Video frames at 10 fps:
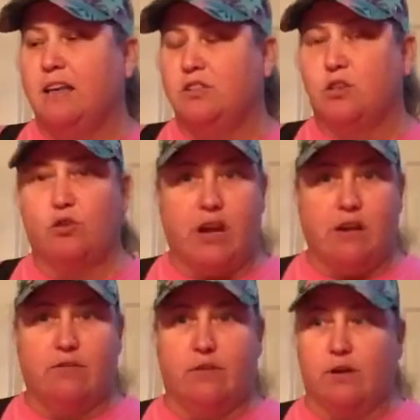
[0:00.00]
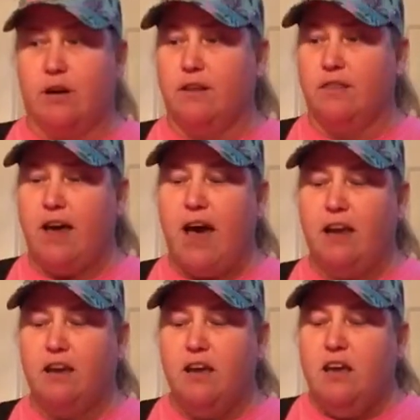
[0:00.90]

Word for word: It's great for that.